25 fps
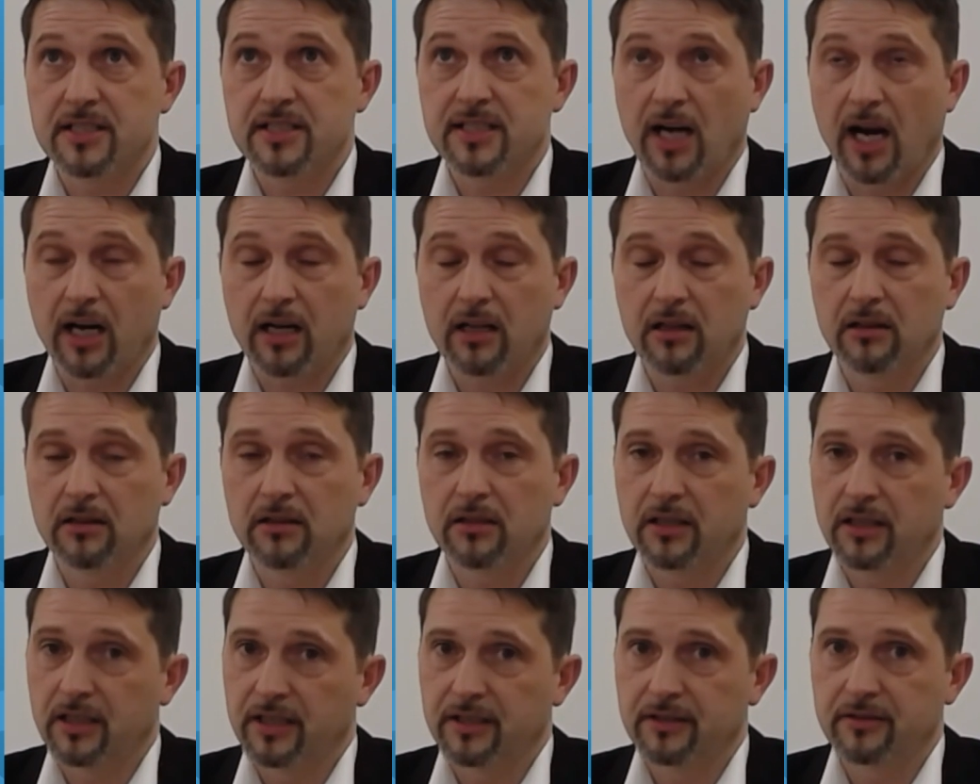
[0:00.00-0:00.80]

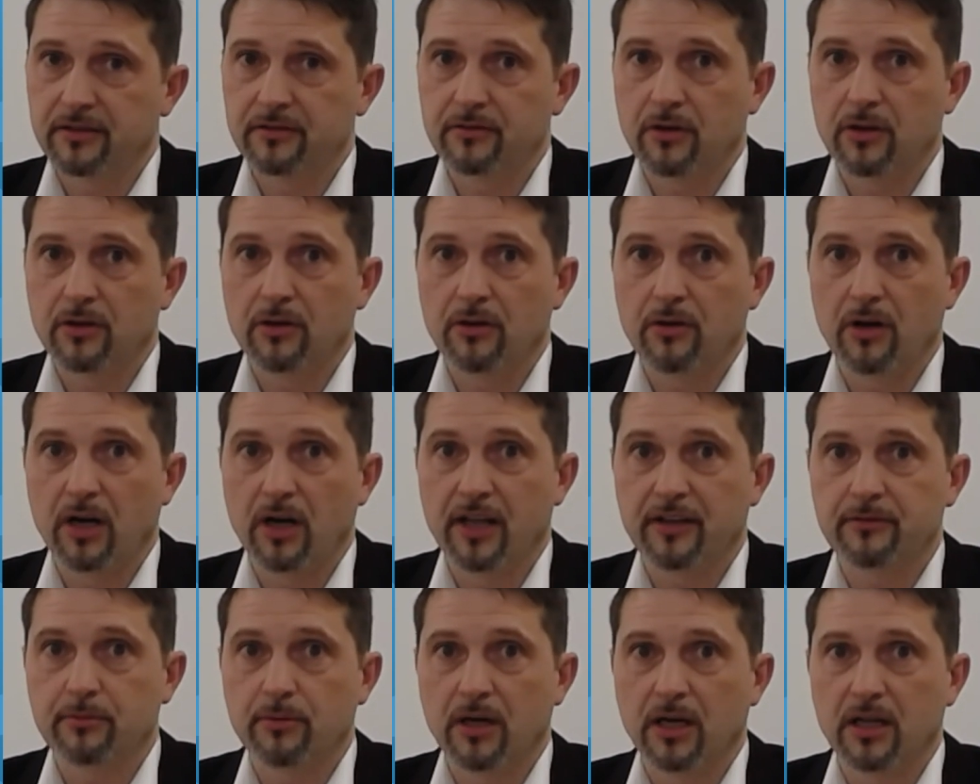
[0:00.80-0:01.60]
cycle and
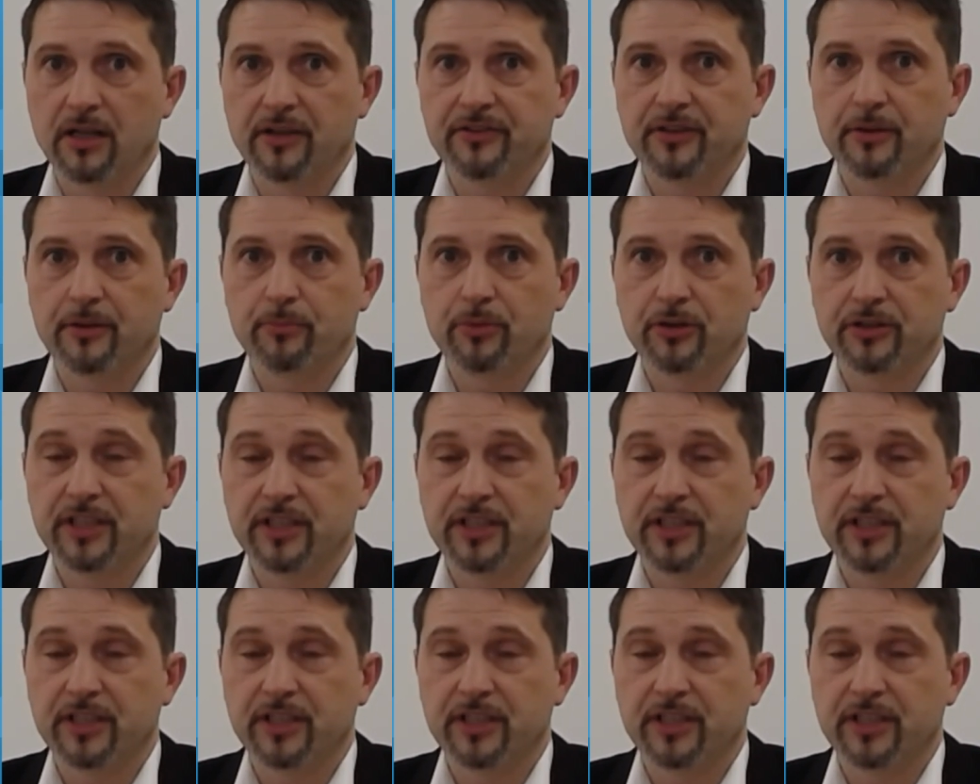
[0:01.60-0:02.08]
as well as the